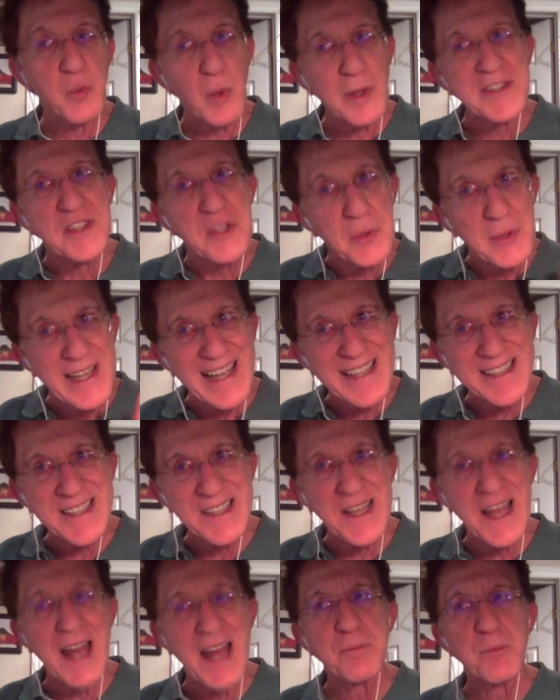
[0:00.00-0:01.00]
Once you get
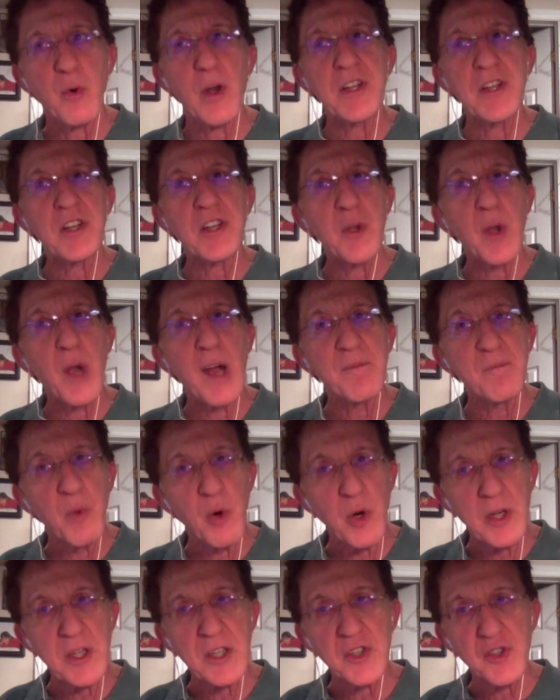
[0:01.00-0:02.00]
to that point and you have
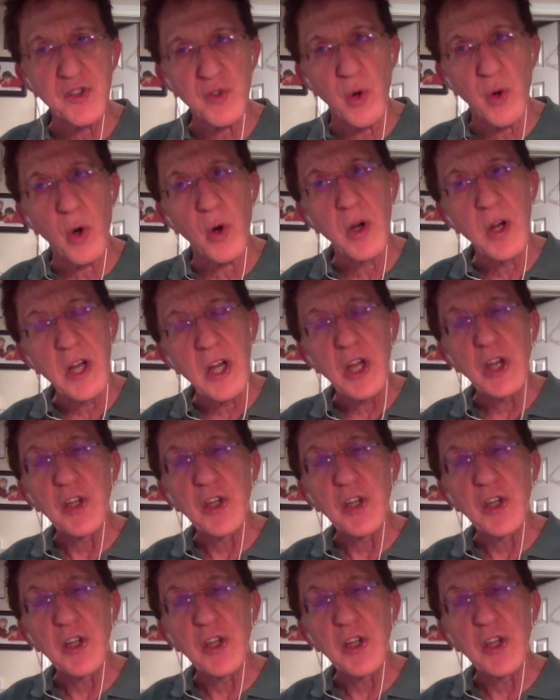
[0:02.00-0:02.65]
more control,